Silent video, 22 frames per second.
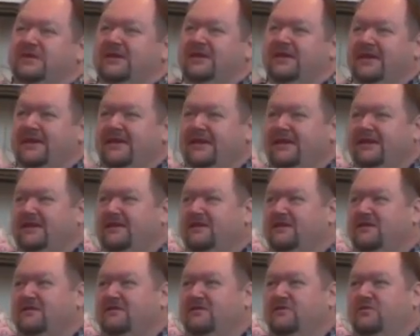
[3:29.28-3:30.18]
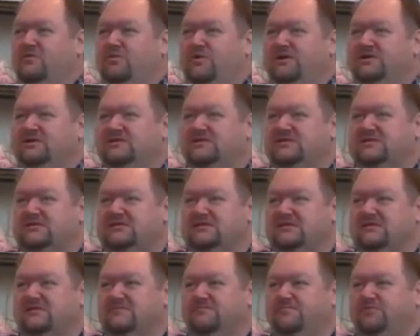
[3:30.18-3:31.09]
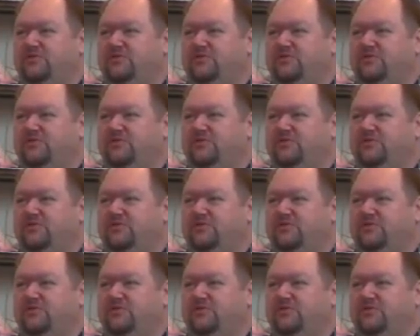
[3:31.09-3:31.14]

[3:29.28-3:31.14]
he was